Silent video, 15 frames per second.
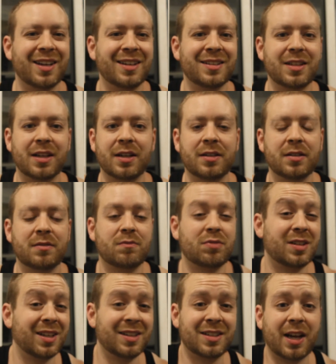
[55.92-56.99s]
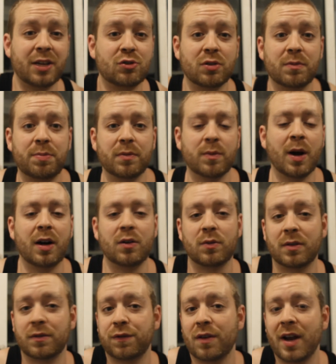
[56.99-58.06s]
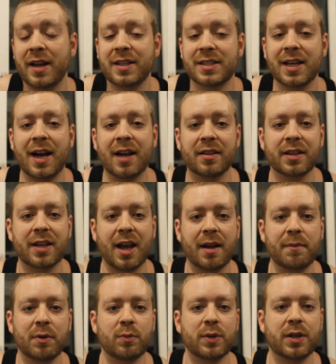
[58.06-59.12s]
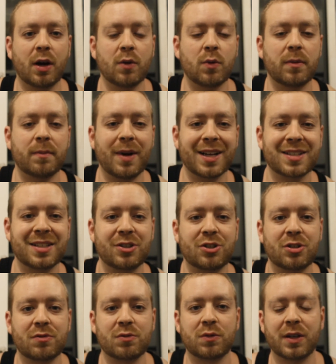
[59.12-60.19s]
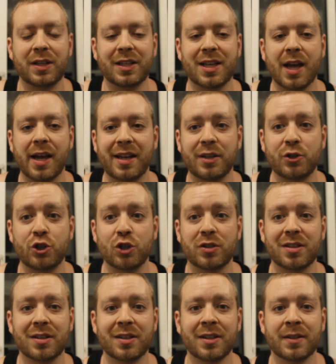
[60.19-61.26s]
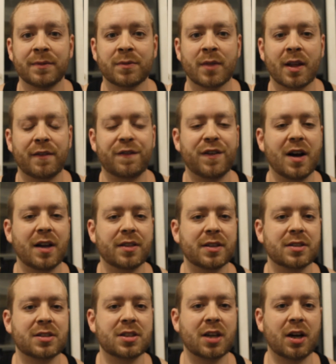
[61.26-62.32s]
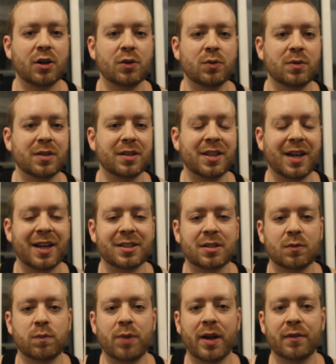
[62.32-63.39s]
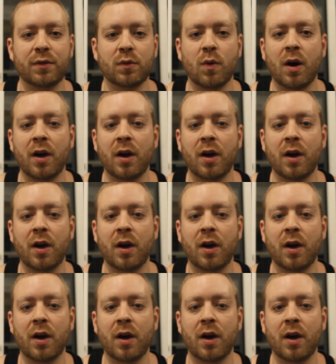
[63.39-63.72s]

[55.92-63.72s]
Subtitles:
in danger of, well, Fellaini's out of the game and we don't want Matic to really get injured further. So that is a bit of a